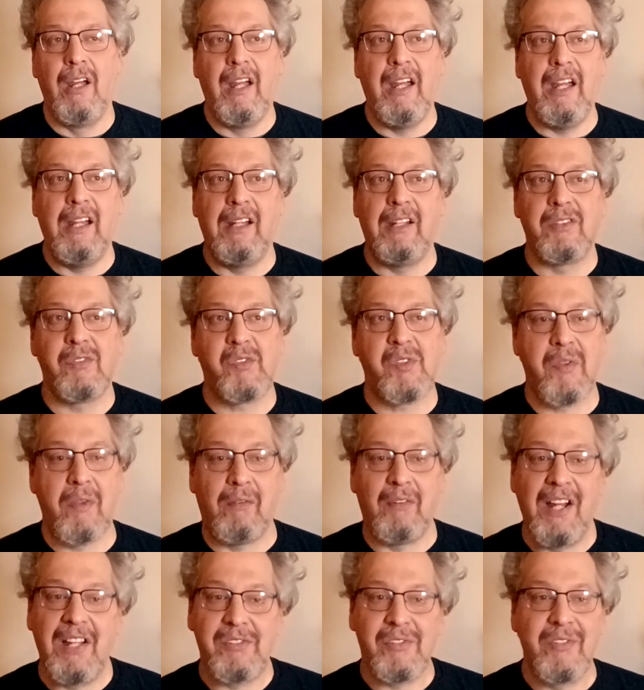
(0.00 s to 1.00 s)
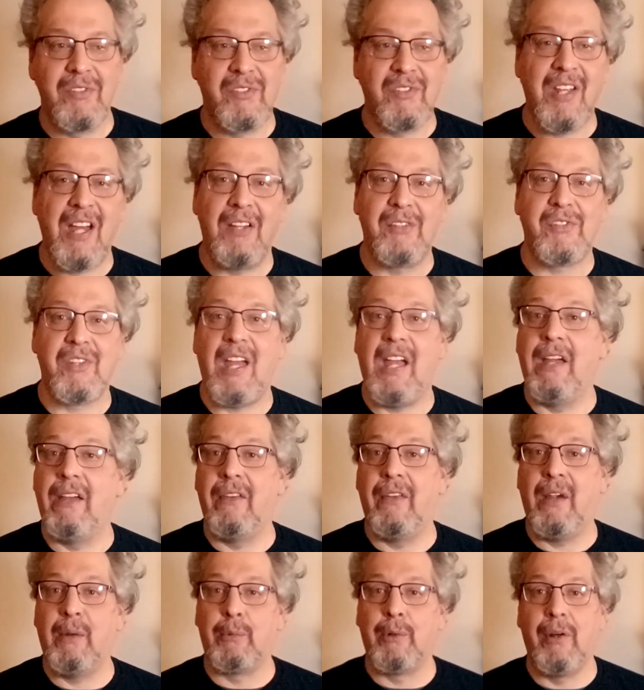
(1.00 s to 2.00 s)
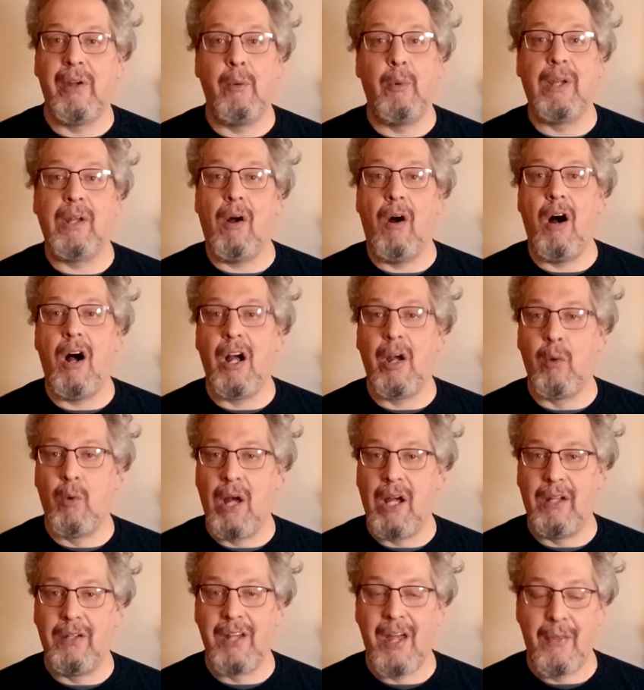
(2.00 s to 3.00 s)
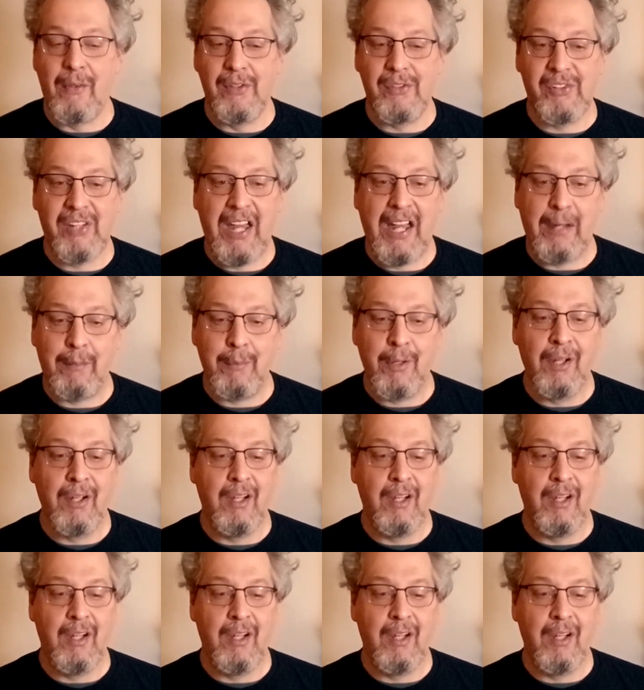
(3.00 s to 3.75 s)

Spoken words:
it's the license tests, and they really went hog wild on this game.